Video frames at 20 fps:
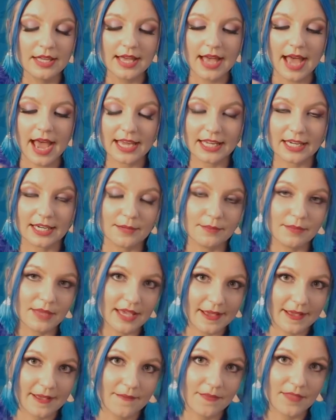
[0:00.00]
item
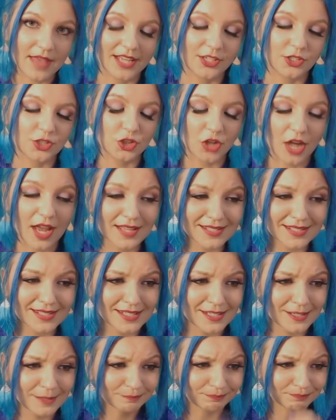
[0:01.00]
in that
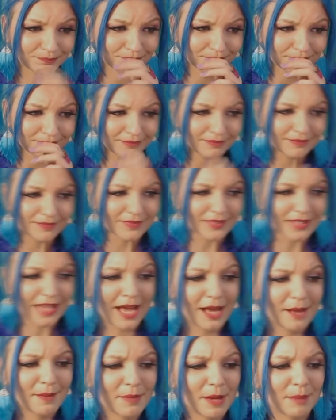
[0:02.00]
chest.
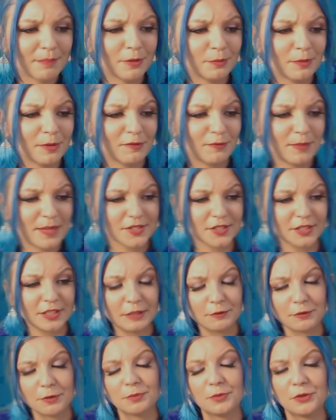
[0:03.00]
But we
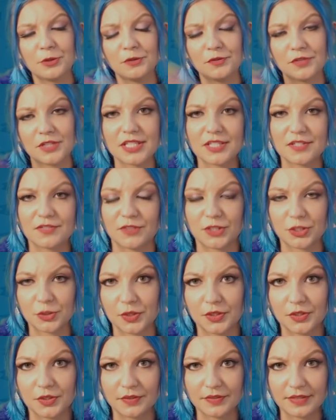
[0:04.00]
basically removed this
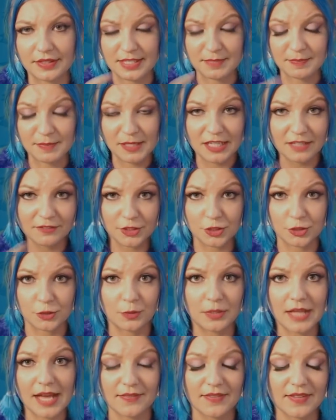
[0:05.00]
visual, the spinning
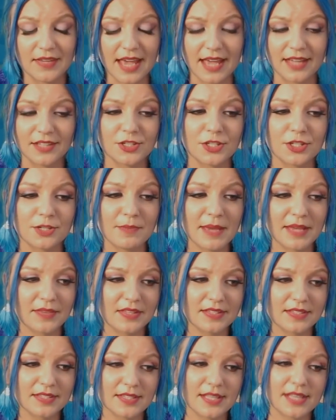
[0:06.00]
visual at the end, to make
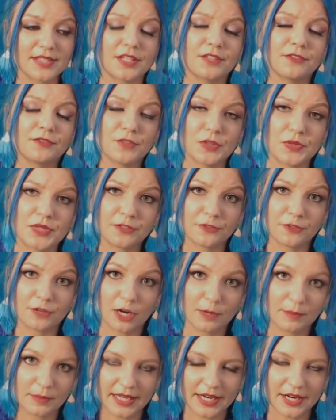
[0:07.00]
things less confusing for
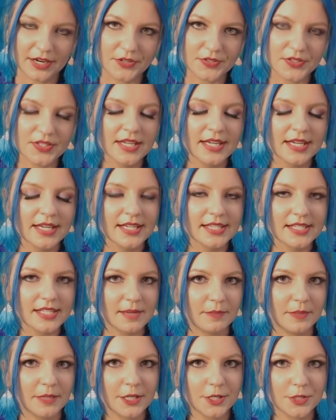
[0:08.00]
our players.
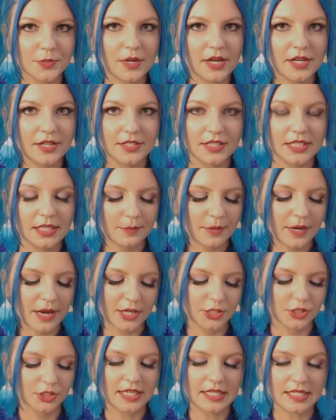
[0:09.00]
Some players were under the
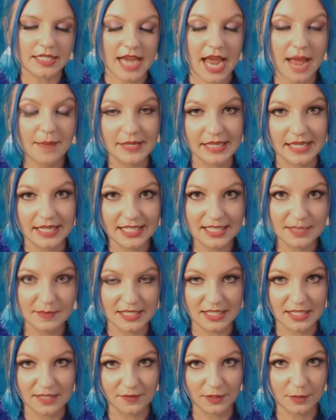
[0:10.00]
impression that tapping at a
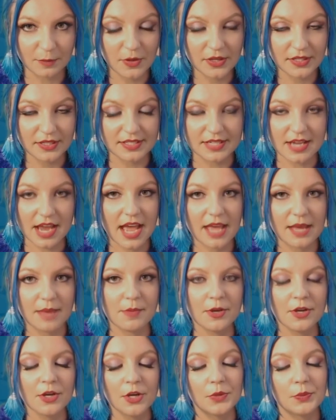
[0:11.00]
specific point in
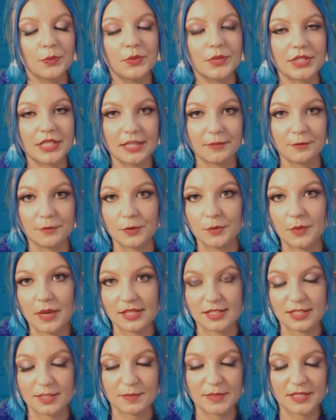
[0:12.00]
time would give you
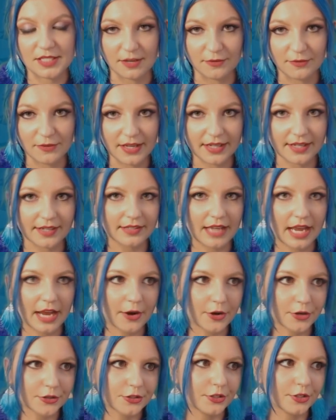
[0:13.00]
a specific
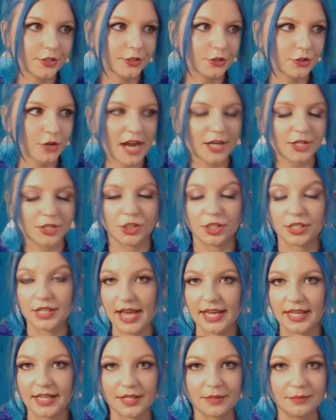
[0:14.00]
character, attraction,
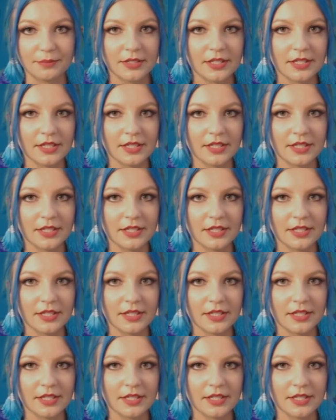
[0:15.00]
item,